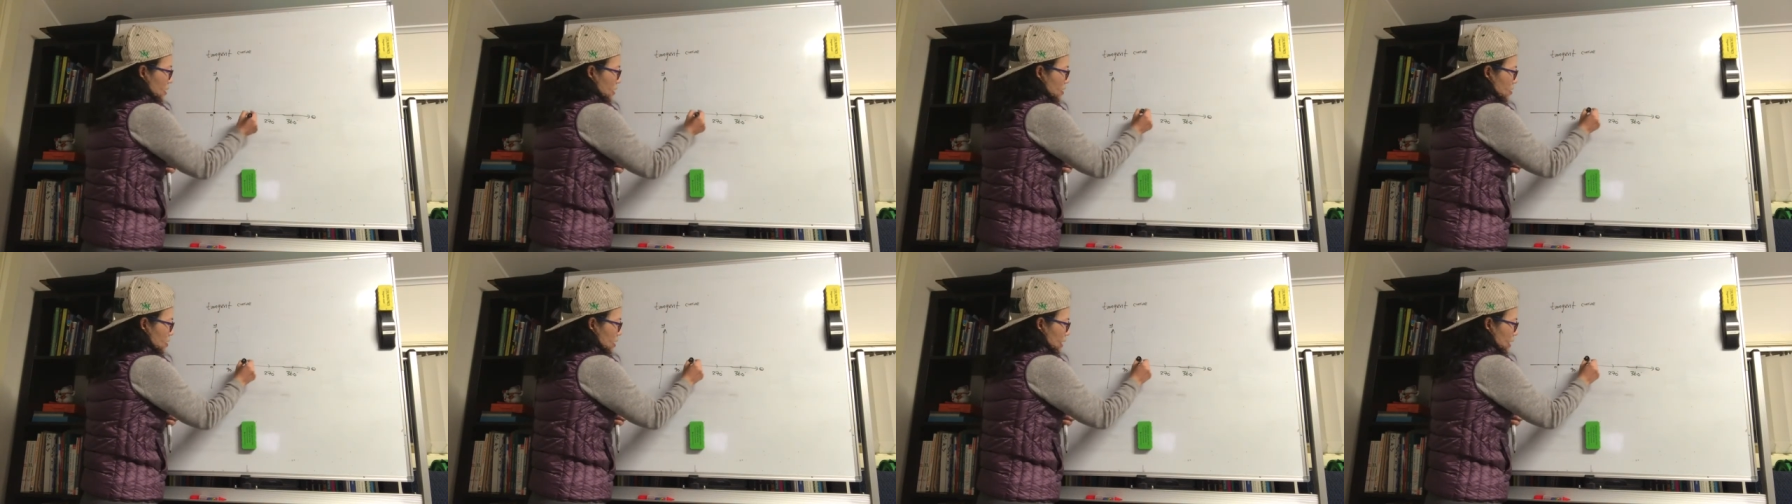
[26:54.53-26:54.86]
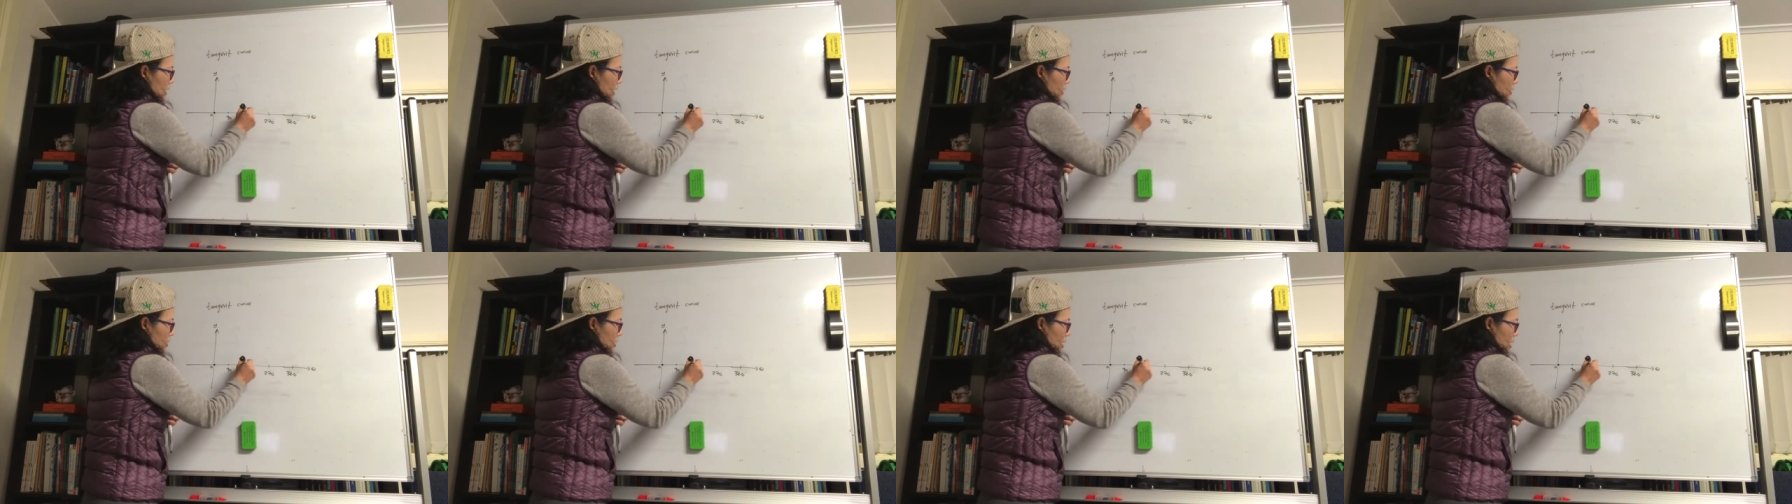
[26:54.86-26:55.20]

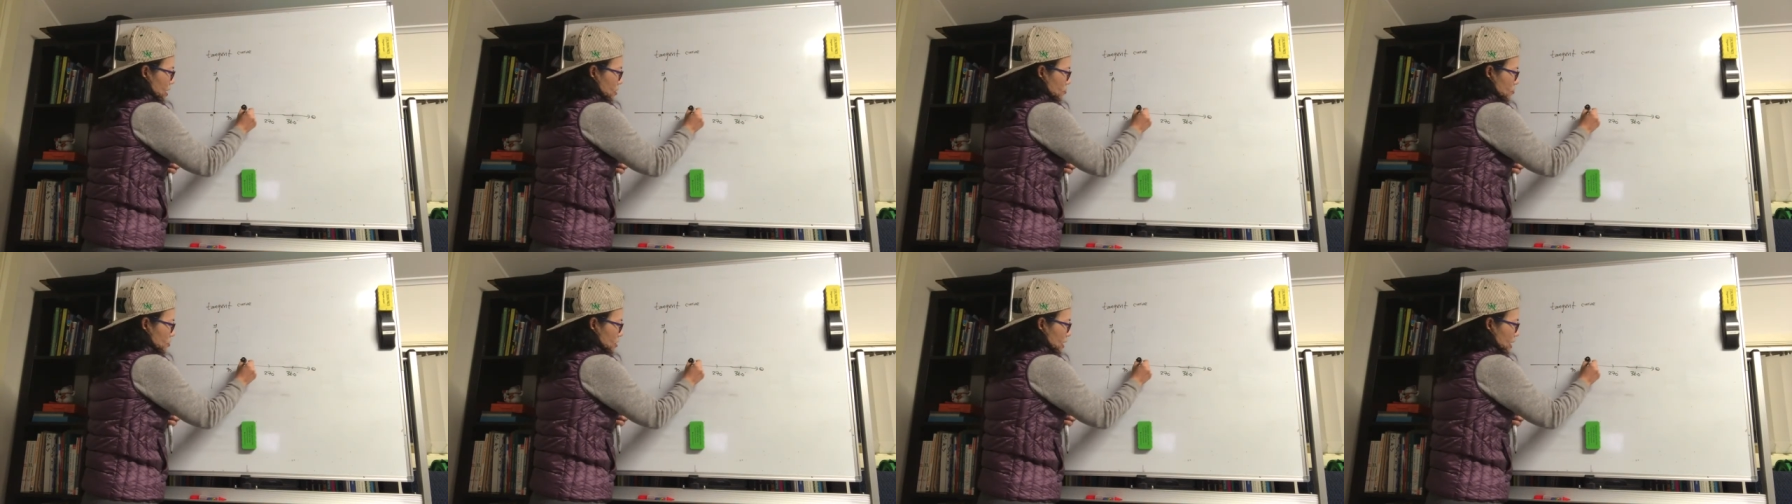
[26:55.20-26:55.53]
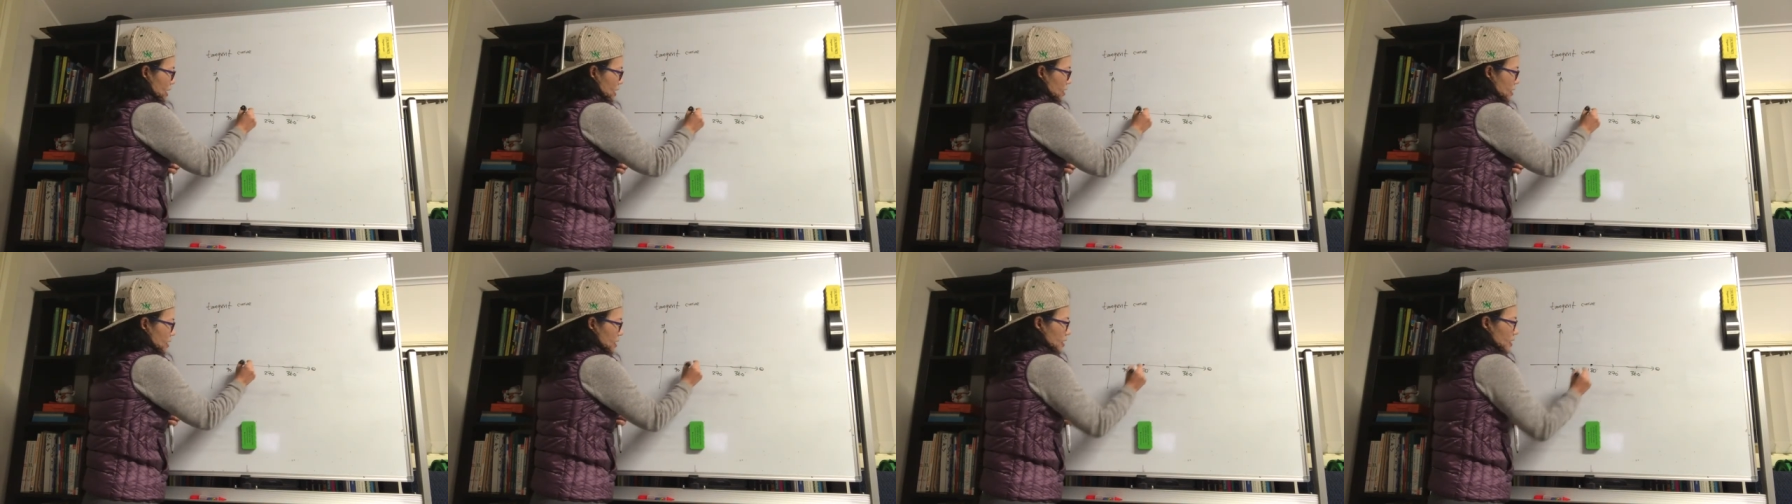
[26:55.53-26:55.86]
Tan
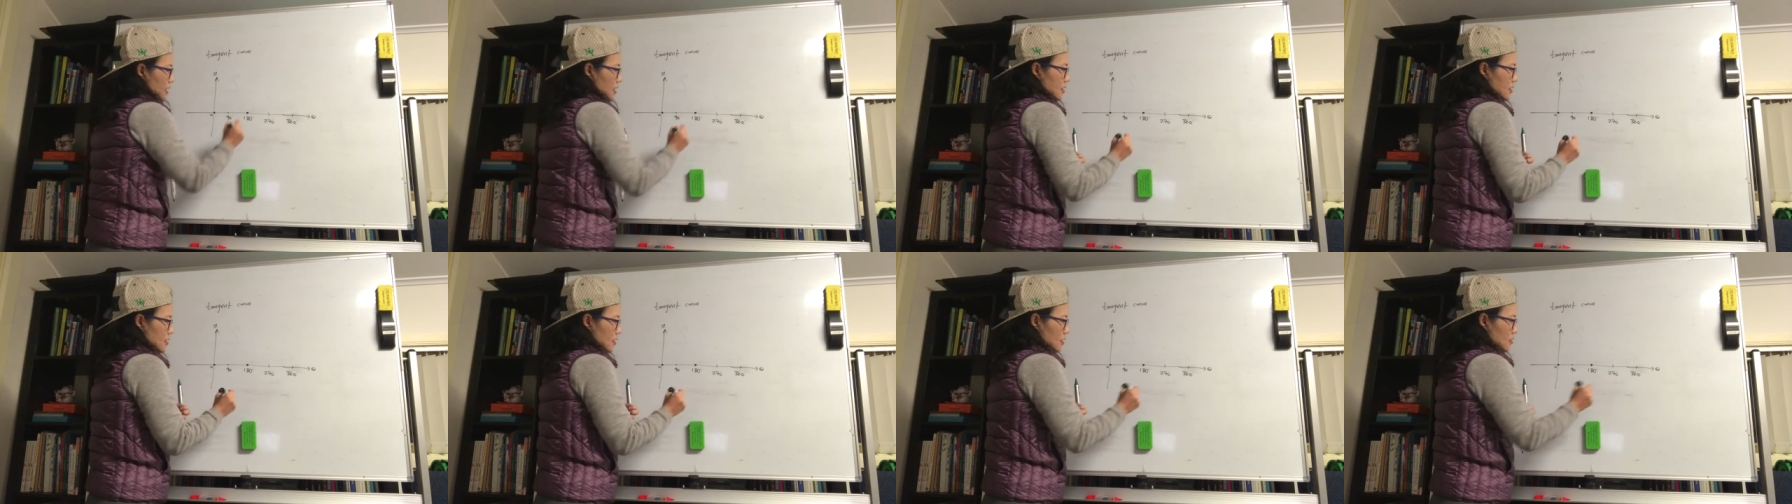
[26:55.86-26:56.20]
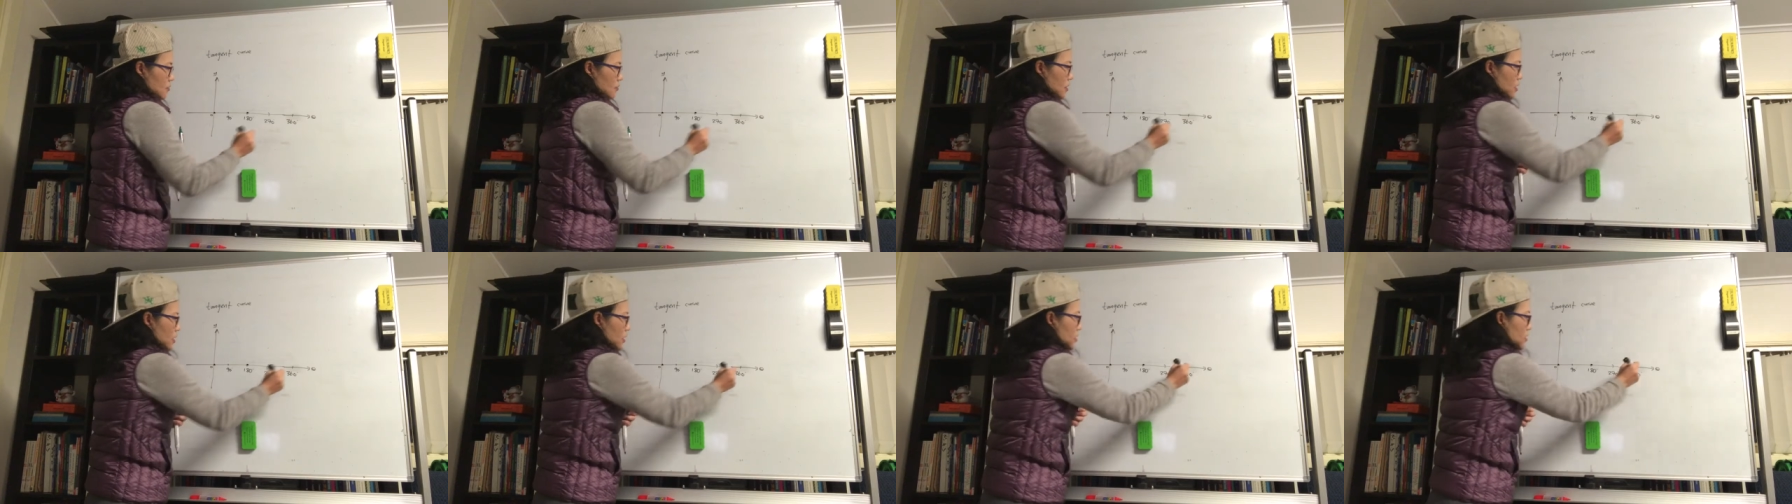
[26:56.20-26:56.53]
180 is
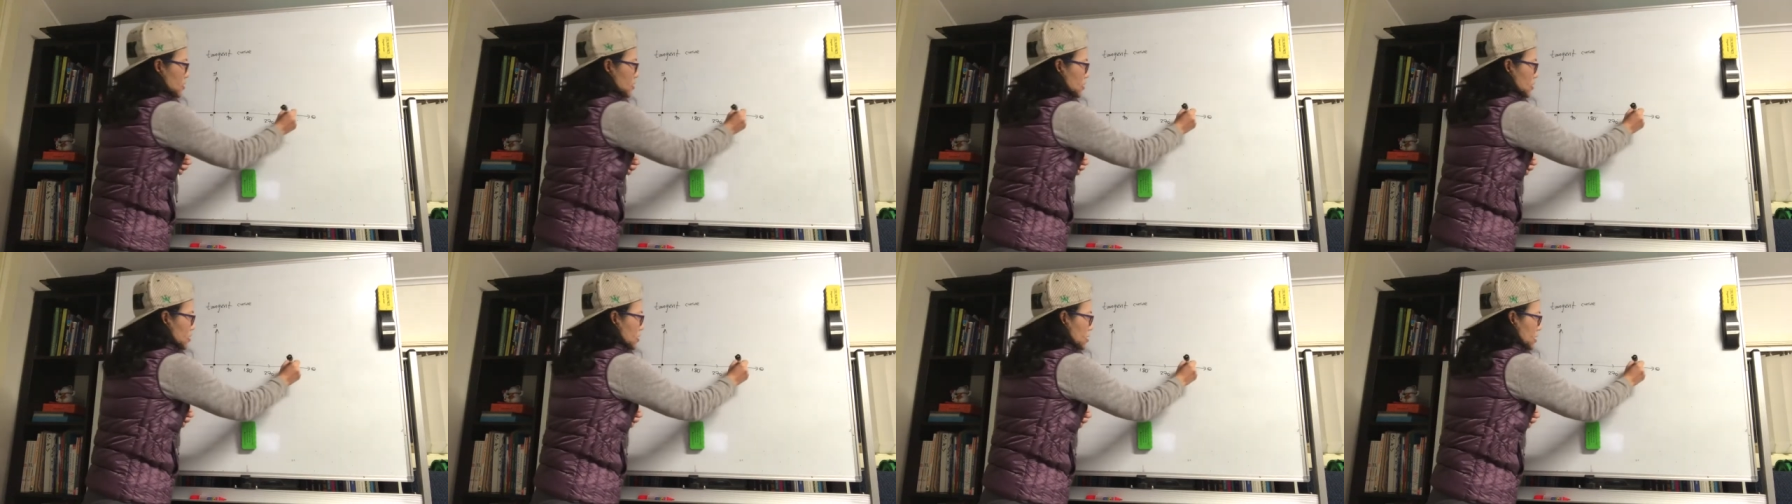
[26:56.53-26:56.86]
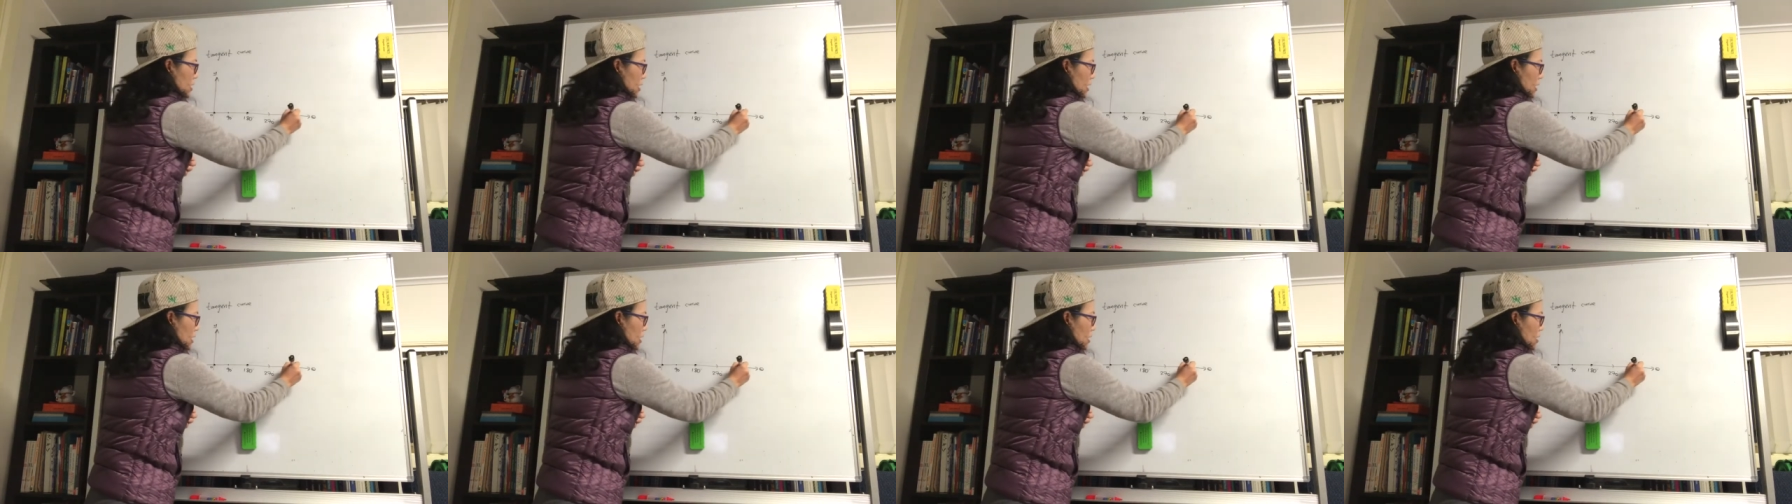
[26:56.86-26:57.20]
0,
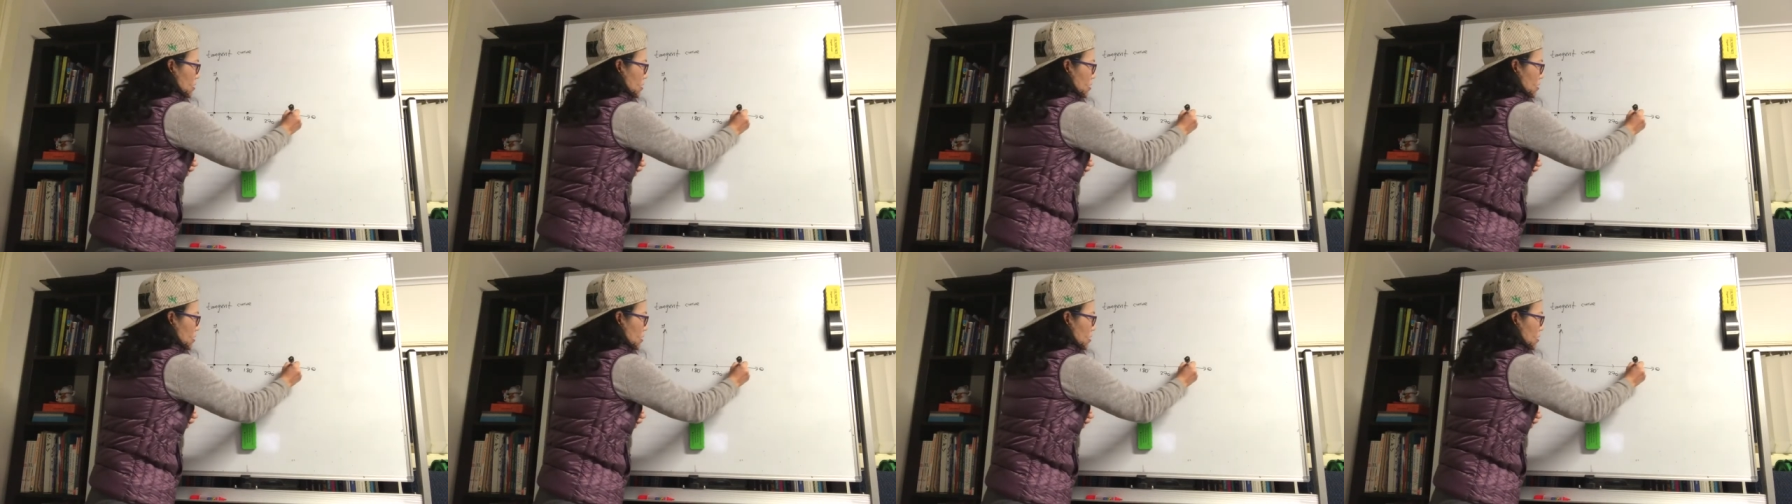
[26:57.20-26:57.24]
tan